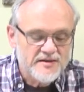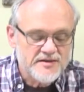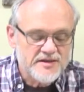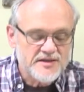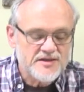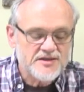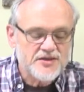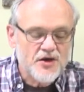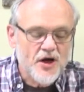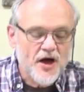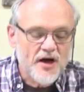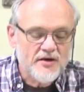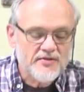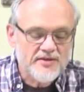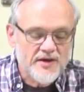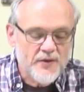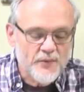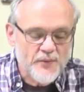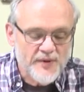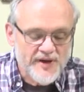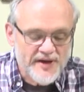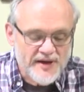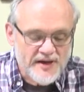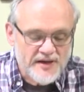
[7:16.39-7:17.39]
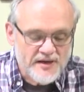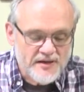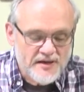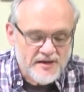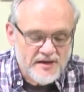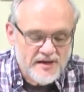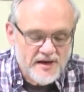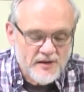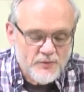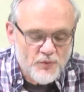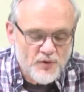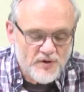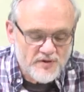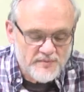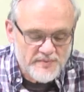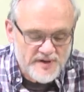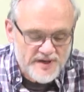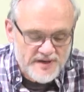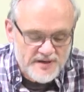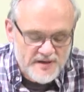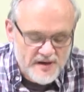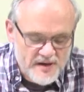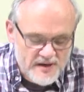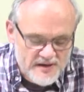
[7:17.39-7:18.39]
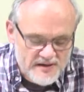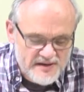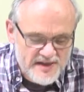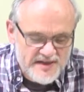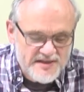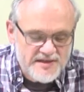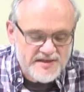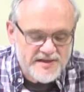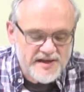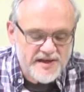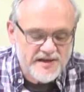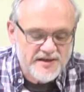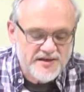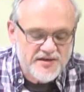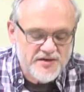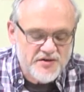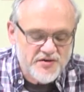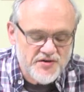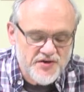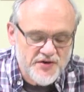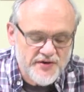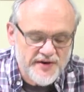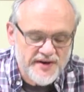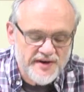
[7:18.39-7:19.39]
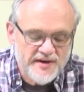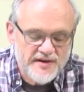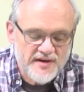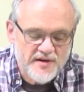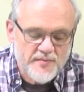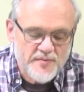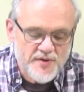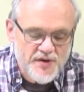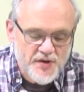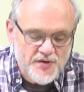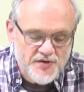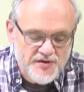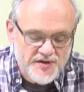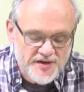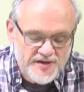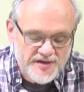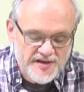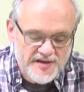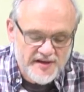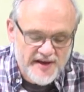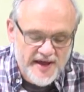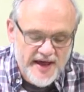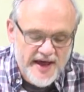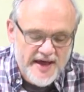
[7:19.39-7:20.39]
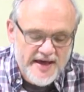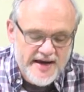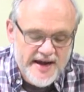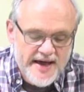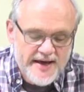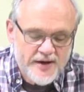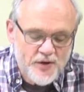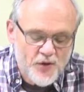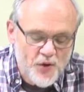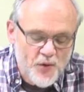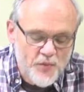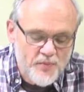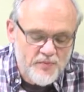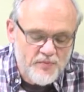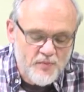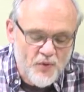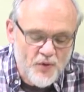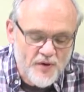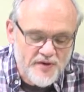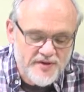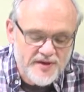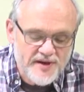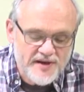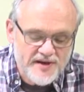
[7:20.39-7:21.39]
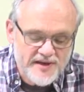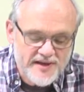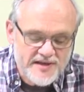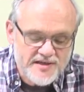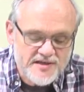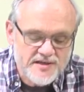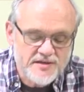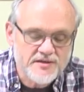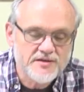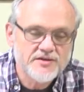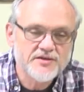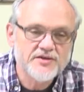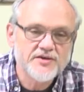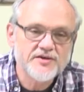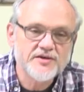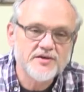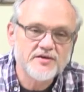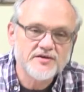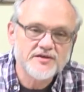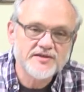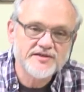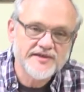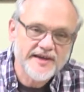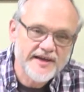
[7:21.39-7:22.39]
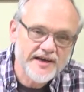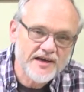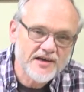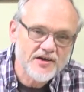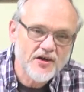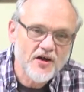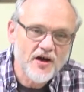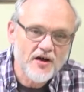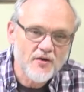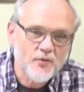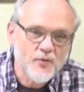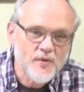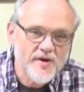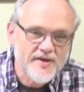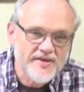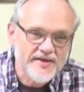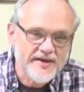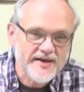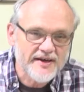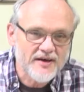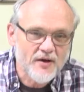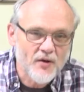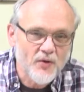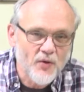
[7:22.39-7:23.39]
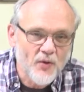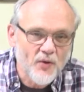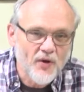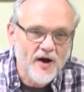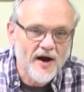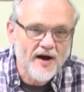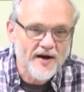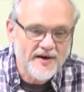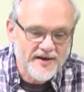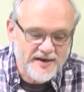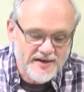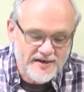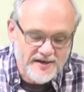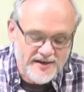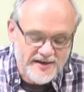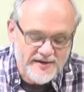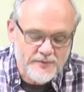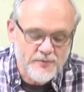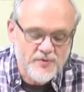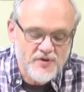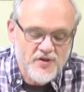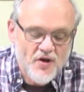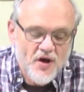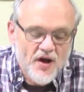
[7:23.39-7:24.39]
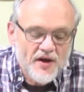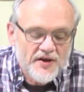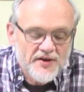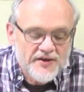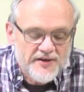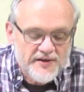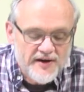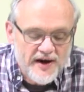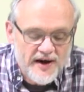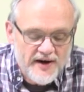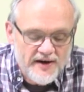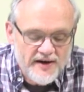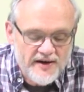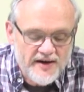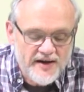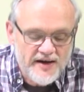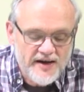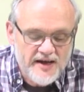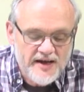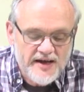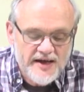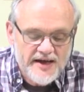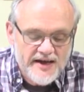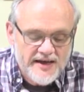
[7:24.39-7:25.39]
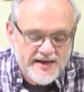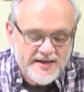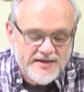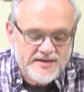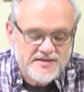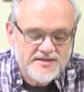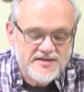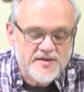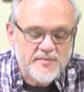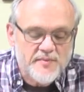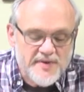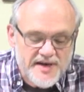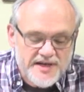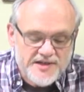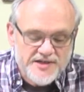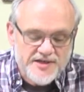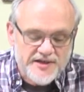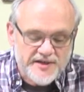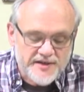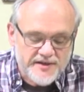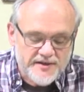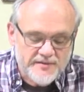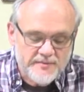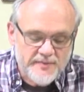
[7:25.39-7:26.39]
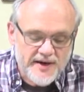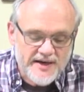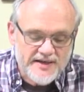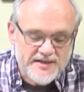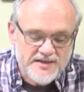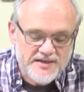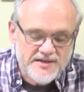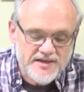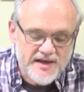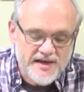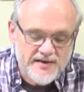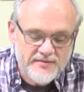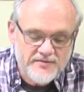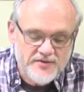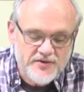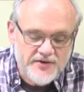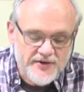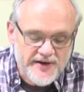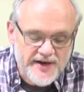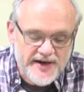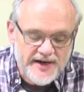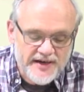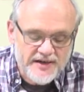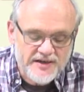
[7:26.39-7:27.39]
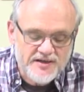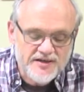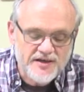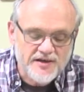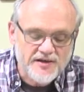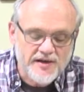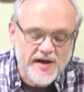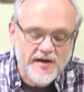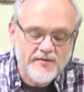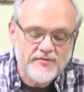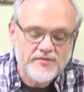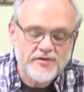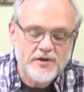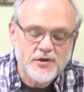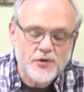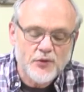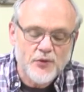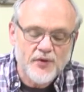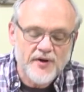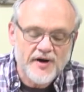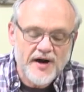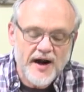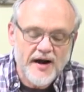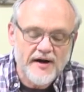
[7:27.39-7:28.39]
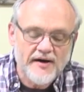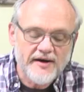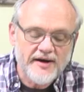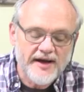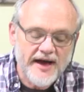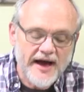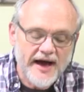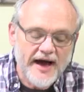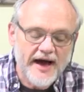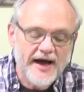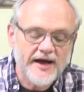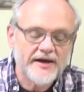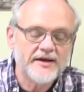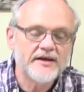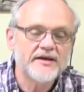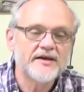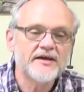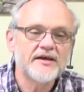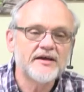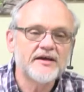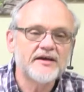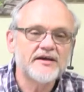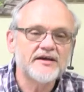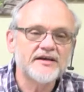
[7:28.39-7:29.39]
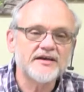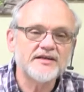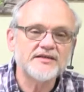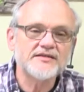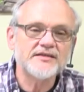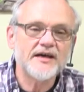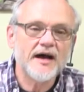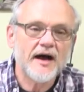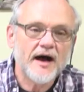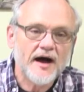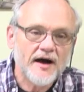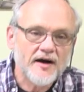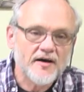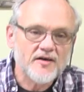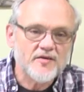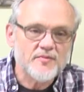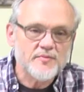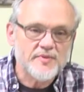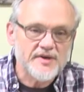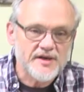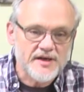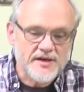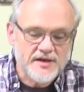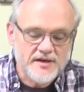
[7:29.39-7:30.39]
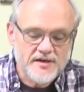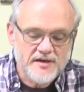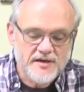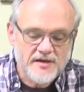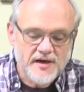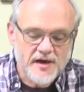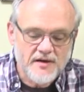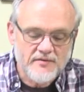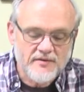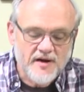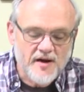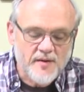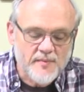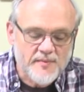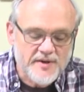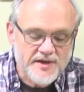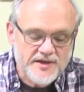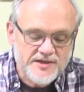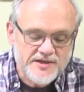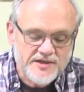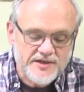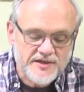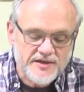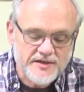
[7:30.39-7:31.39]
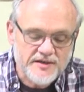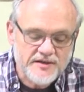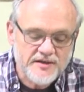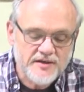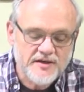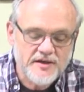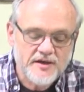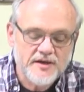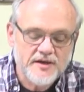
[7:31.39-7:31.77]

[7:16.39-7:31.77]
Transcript: the song that we will be listening to during communion today, and I hope more than listen to, you'll sing along with it wholeheartedly with all your heart, is The Mission by Steve Green. To love the Lord our God is the heartbeat of our mission,